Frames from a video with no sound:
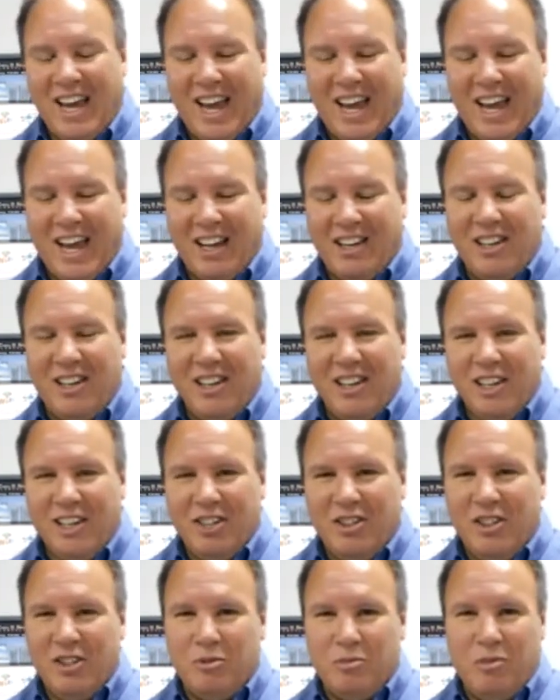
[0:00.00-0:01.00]
add
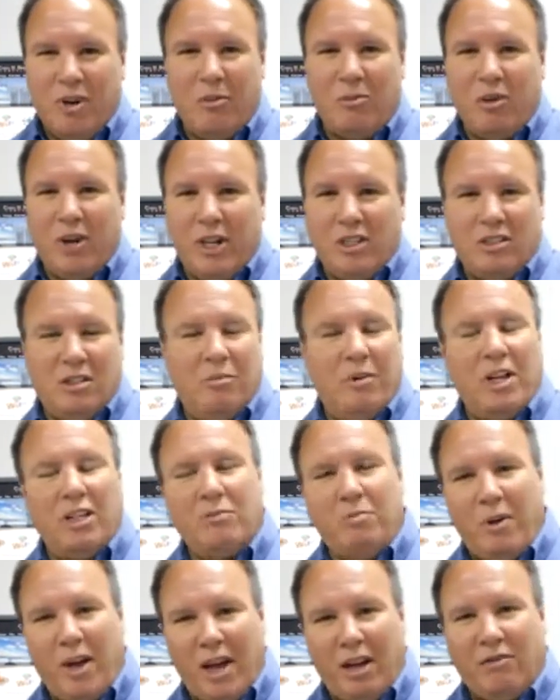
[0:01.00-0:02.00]
this memory. It's the
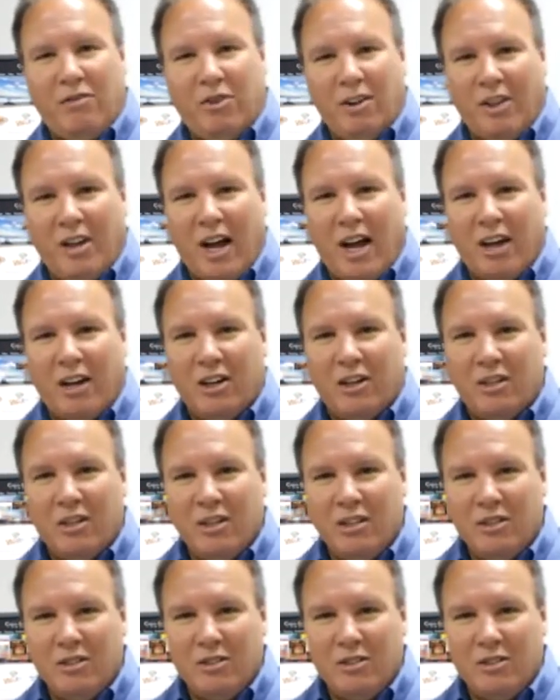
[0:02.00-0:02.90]
best bang for the dollar.